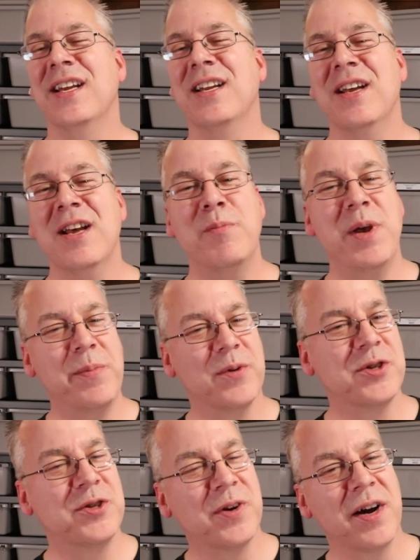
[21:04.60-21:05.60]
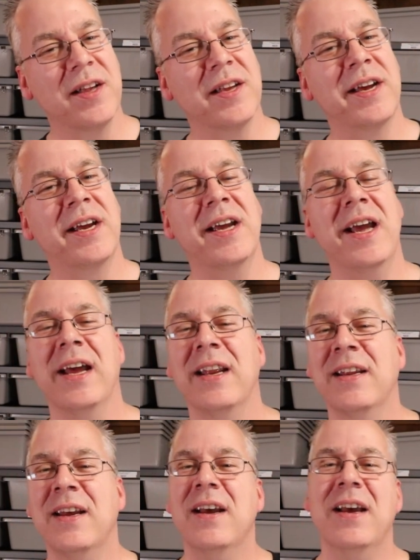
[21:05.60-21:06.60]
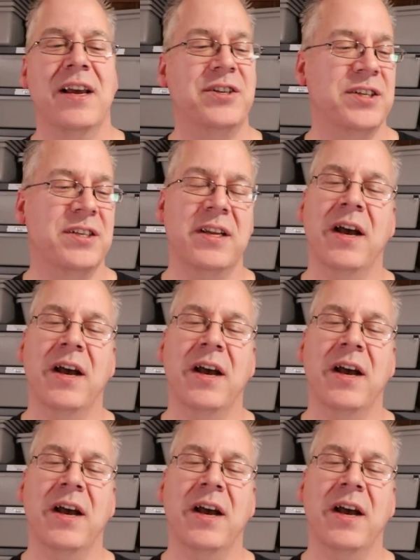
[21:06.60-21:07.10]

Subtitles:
and people struggling, and it just,